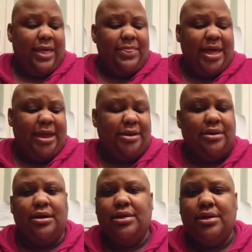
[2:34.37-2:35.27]
And
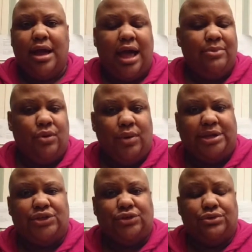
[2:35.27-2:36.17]
then I'm
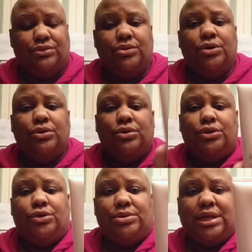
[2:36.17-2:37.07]
going to
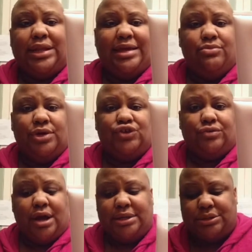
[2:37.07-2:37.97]
use a light
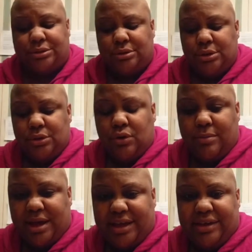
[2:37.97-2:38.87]
moisturizer
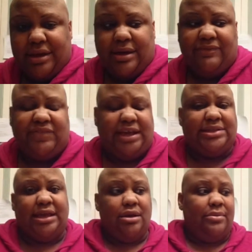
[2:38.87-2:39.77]
on my
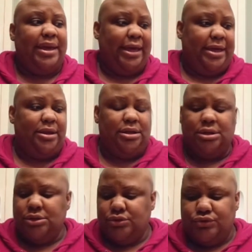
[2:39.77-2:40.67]
face and on my head.
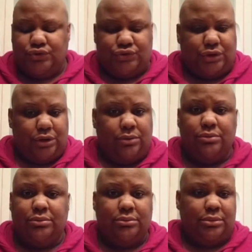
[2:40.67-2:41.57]

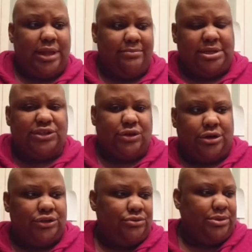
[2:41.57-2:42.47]
So let me
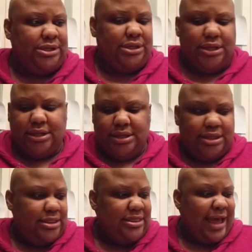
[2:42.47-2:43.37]
start doing
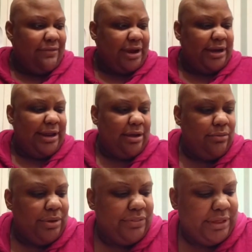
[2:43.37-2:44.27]
that right
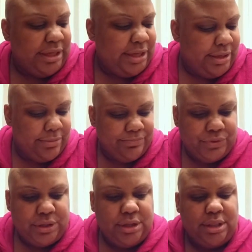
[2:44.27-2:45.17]
now with the
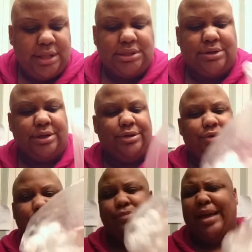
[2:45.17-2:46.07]
cleanser and
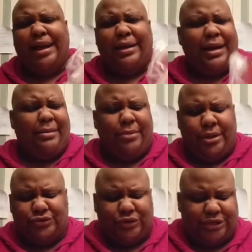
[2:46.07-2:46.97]
good old bag of
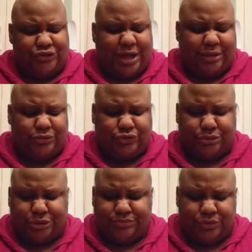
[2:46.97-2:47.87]
cotton balls from the dollar
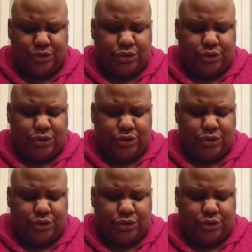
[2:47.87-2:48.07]
store.